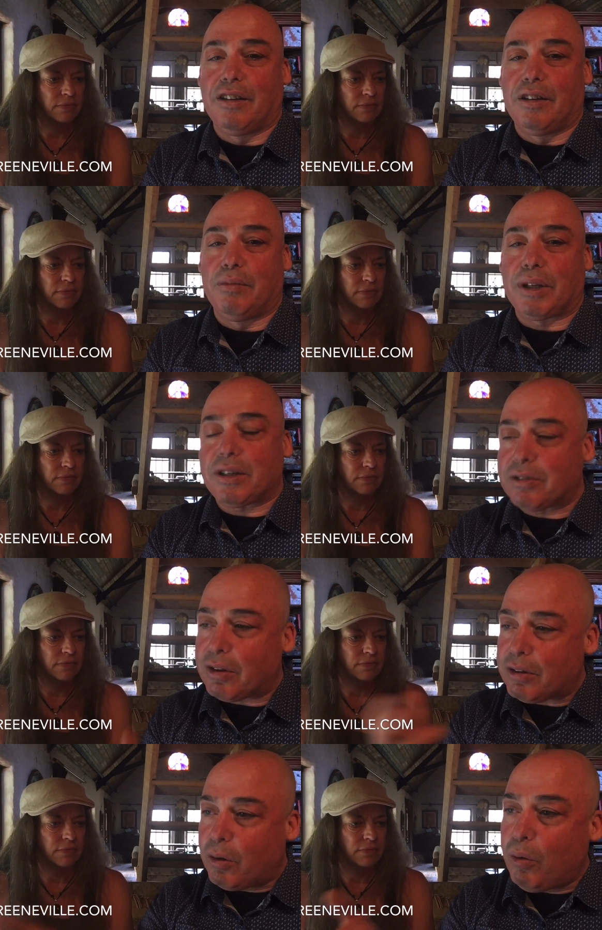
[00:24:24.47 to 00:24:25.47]
Speaker 1: because the,
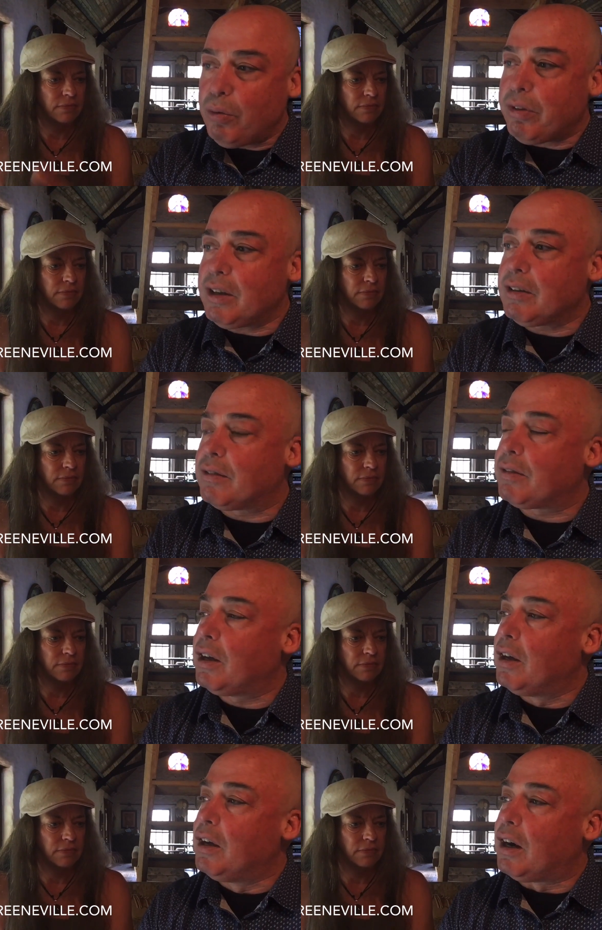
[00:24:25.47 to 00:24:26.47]
the whole thing of
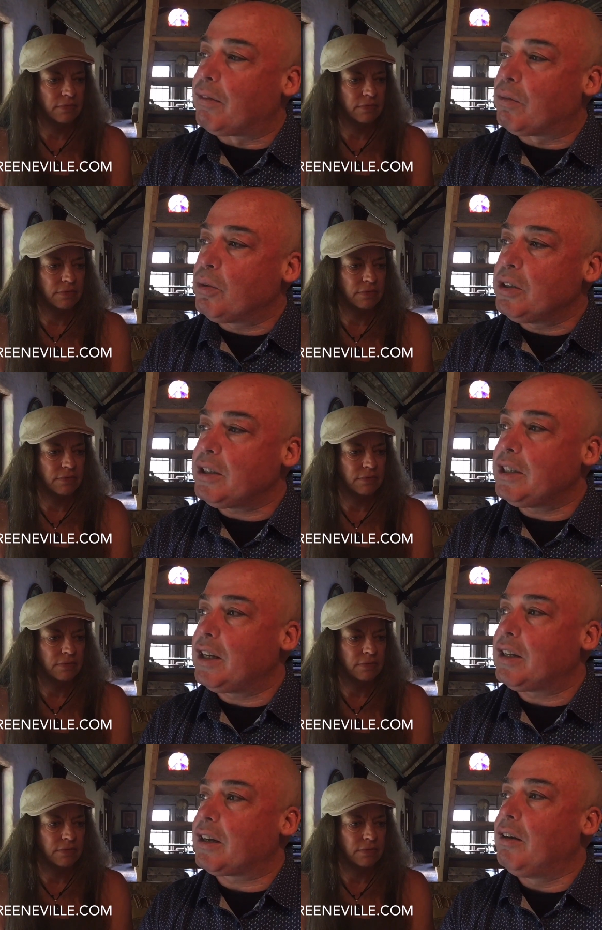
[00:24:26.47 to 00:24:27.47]
of really
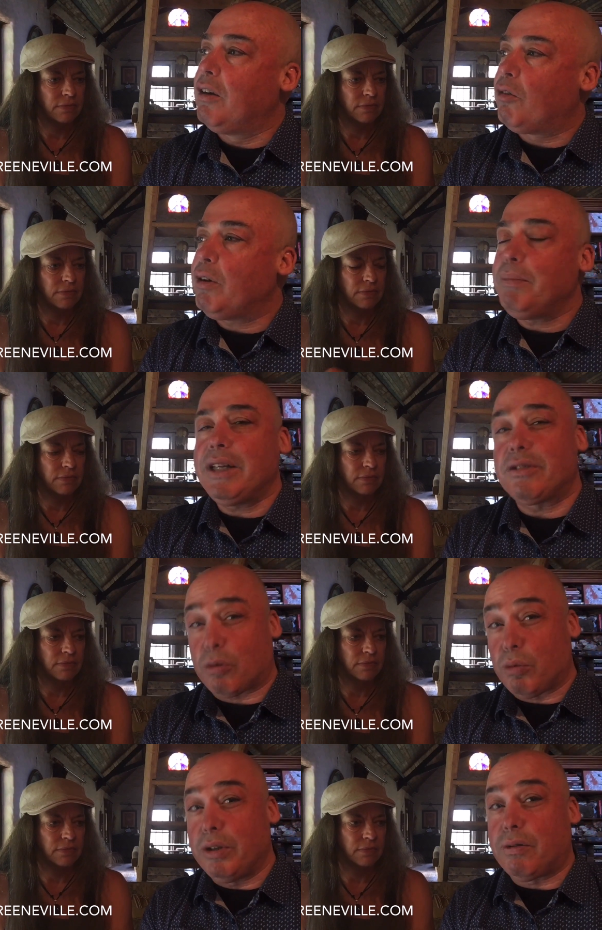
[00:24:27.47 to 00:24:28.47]
nailing what makes it
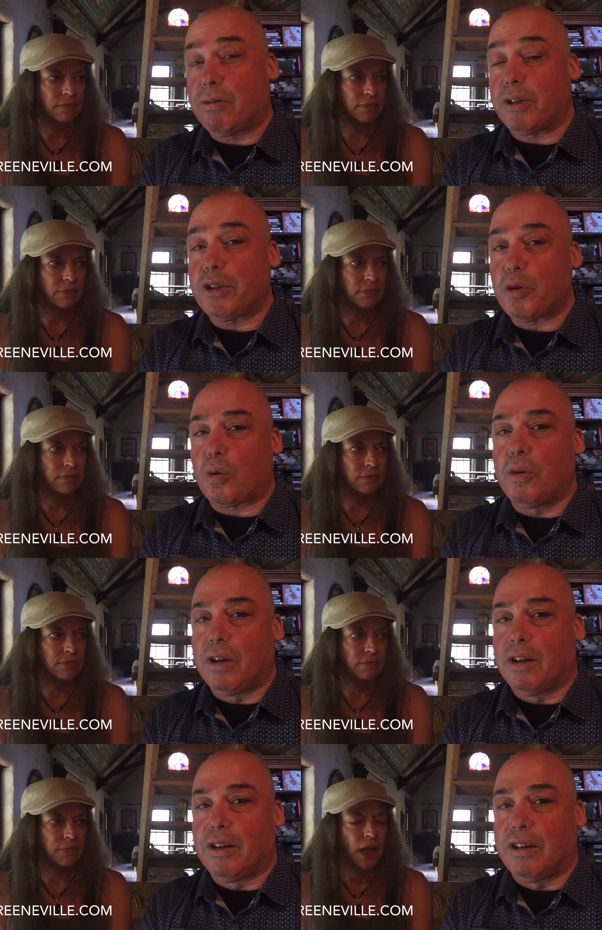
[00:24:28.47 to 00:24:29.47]
real for you.
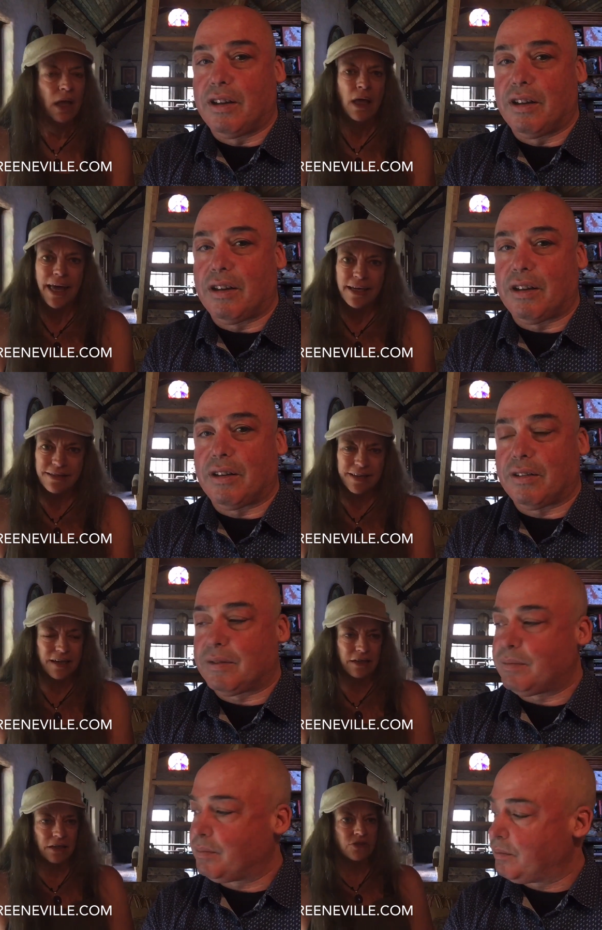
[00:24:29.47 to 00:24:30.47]

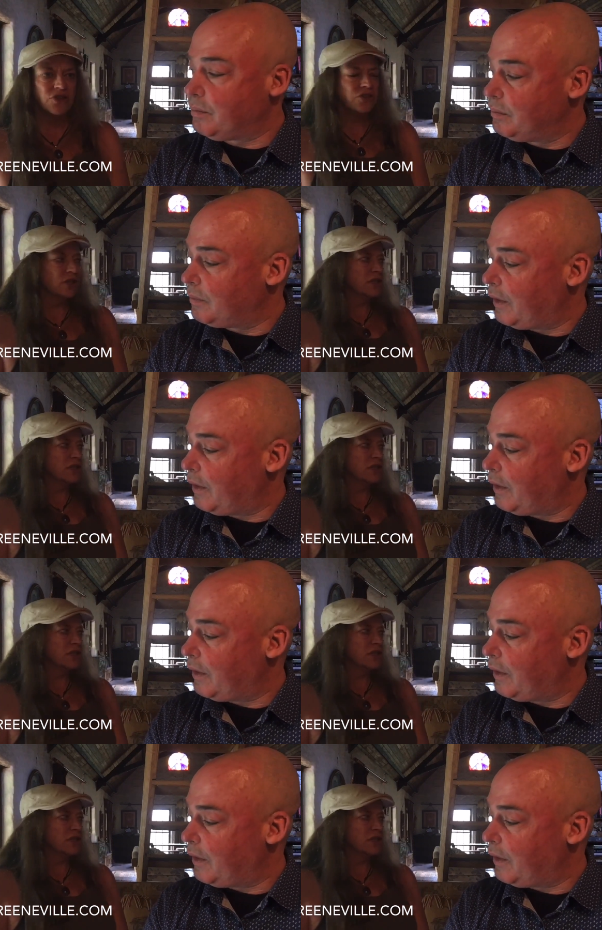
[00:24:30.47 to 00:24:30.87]
Speaker 2: Exactly. I was just going to